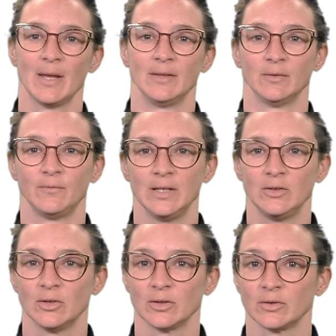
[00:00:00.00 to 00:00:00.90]
and the
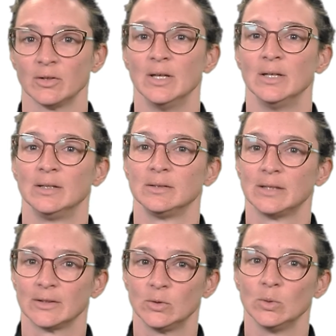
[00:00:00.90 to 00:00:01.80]
features
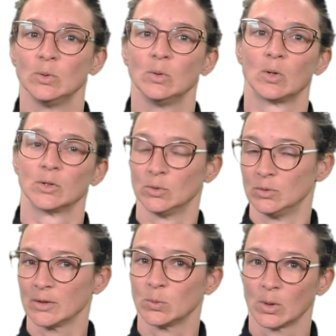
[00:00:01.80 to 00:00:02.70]
that do or do
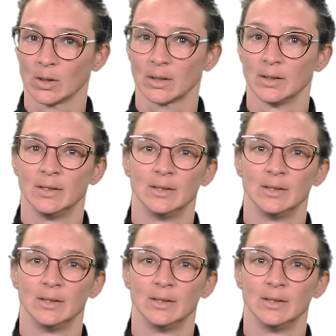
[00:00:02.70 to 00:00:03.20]
not work.